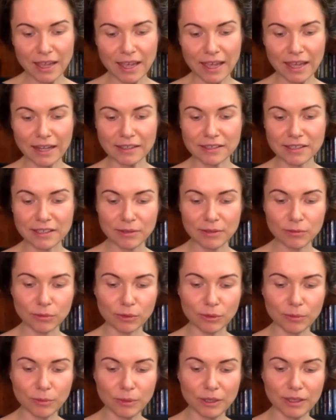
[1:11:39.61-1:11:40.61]
and he
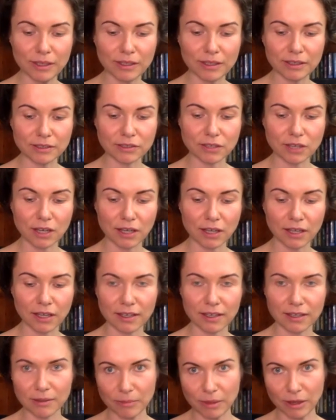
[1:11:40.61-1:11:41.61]
will be
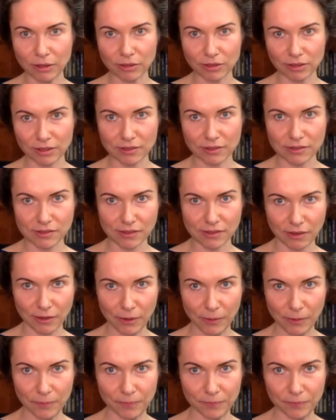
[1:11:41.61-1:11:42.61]
talking about his
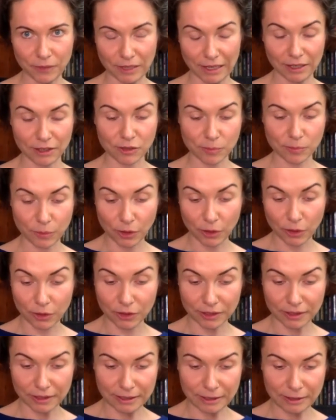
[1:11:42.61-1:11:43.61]
um, latest book,
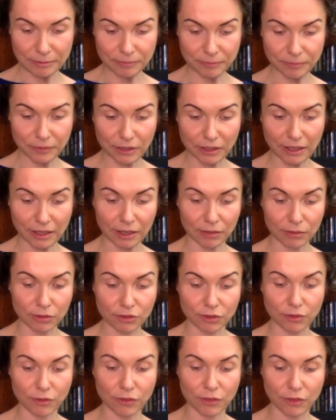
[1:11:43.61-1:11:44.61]
um, The Language
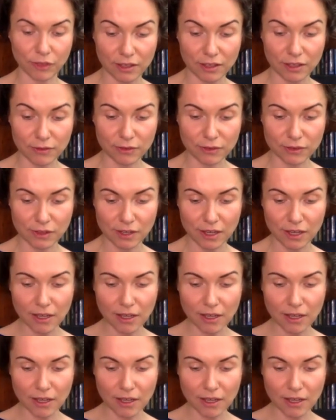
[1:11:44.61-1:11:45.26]
of Thieves,